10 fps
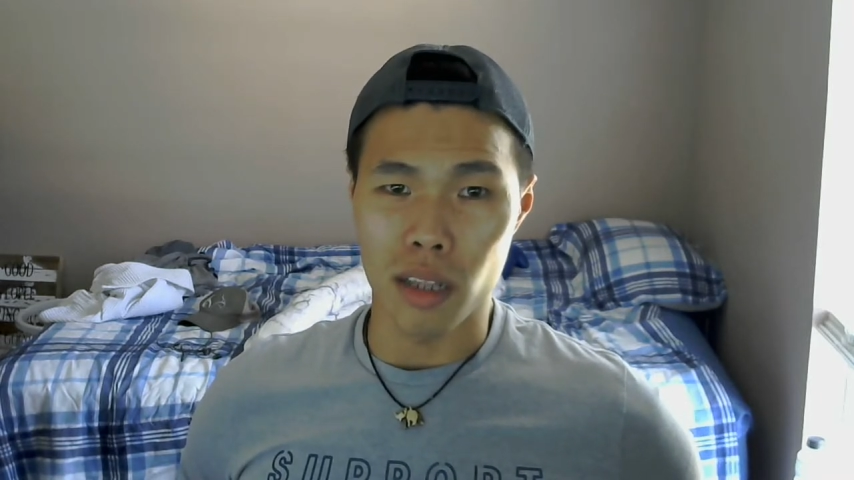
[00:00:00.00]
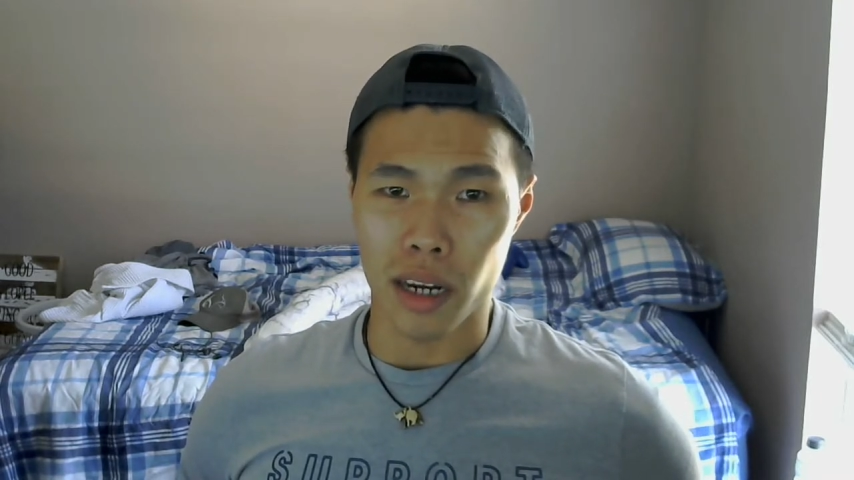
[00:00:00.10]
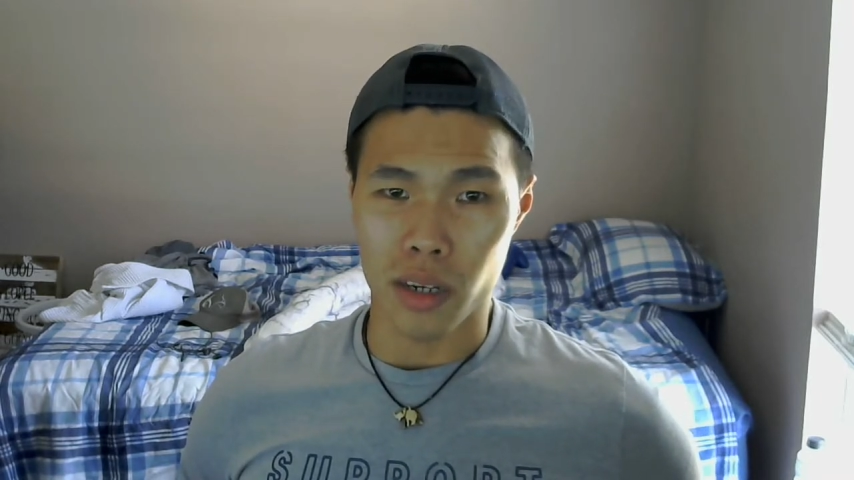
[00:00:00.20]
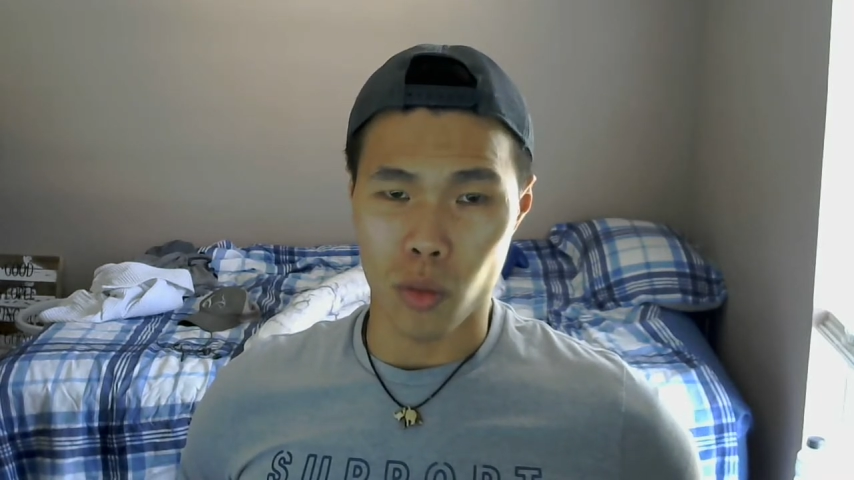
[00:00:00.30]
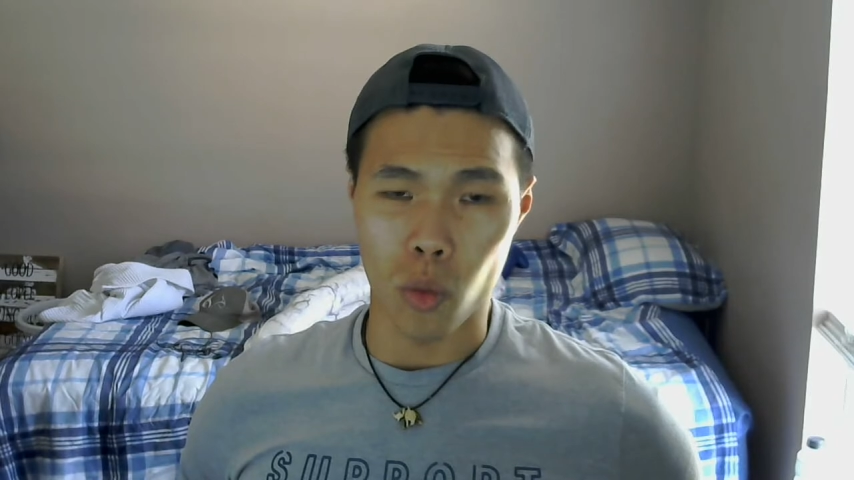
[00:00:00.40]

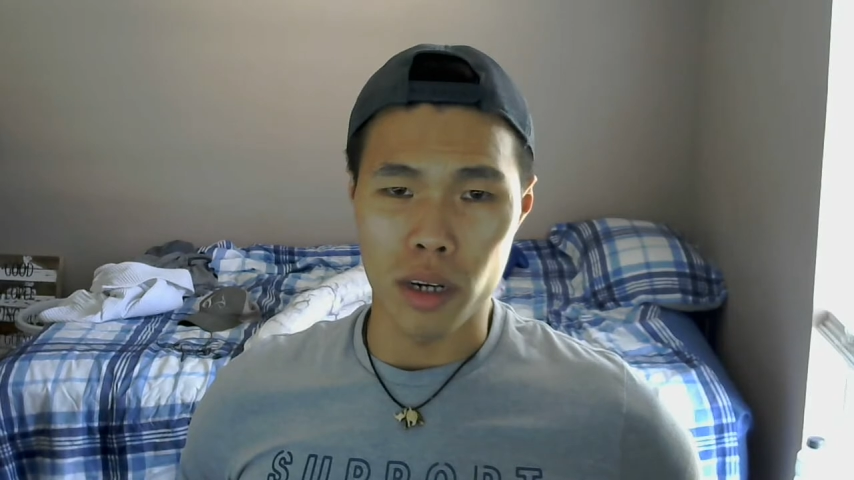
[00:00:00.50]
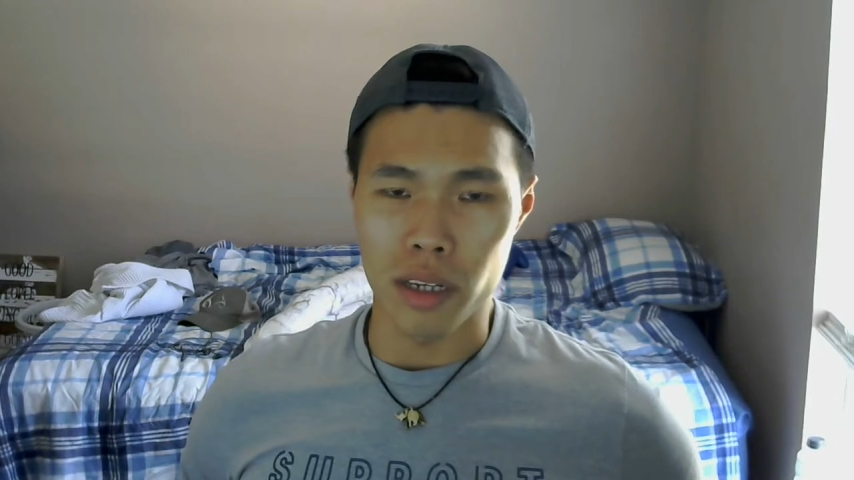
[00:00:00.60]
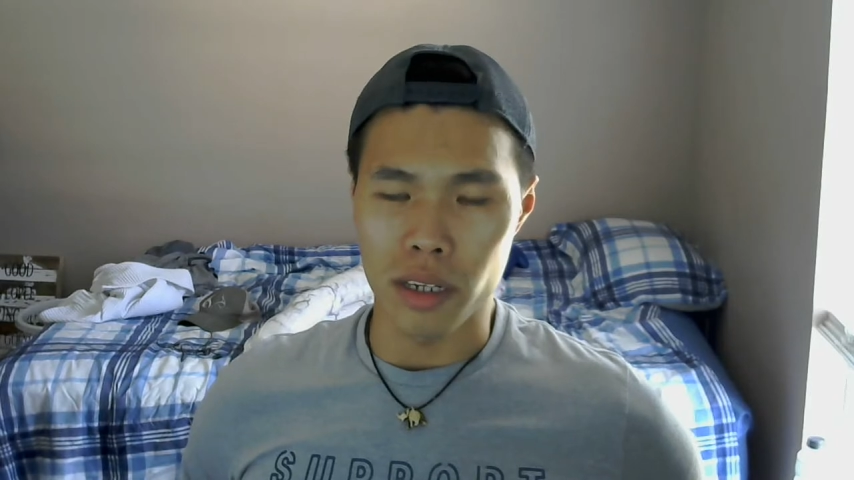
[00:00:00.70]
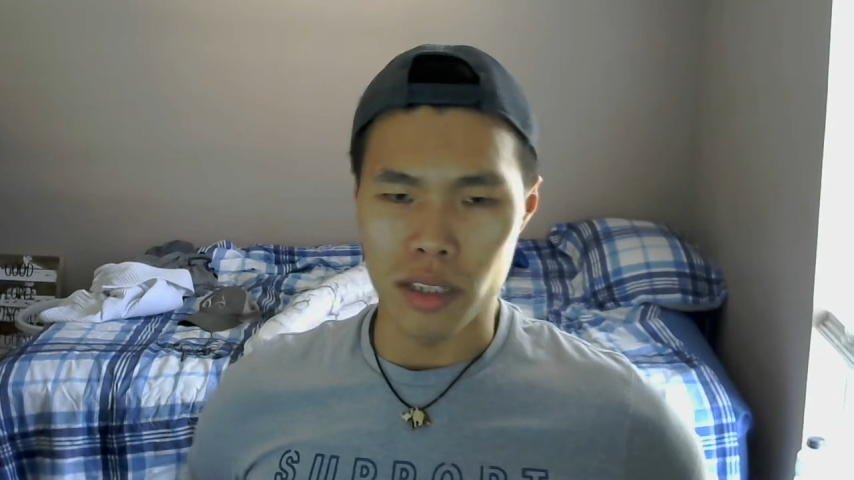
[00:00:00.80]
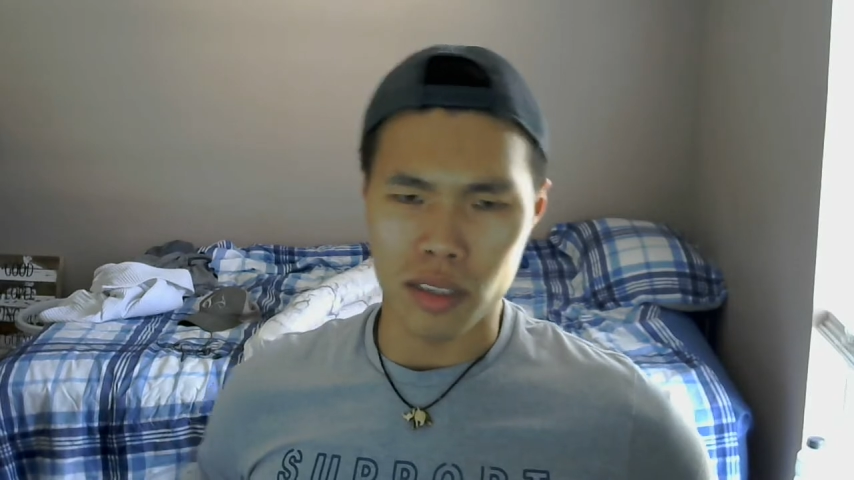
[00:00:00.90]
like what
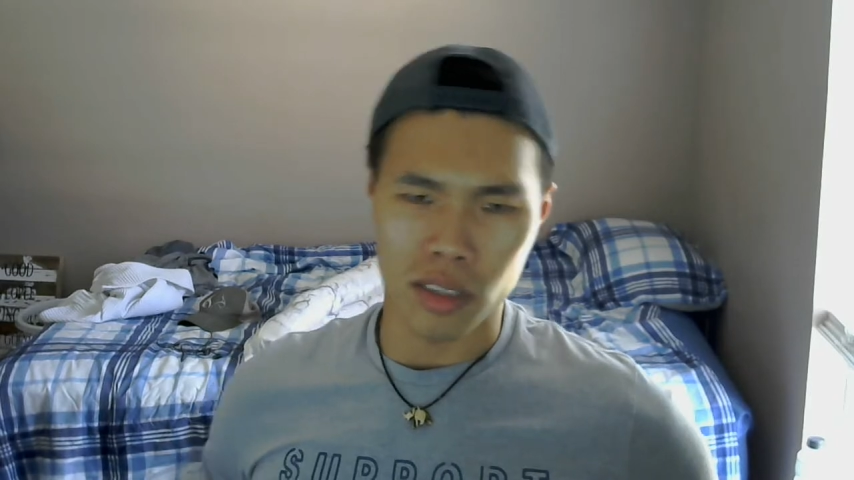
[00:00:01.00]
it is.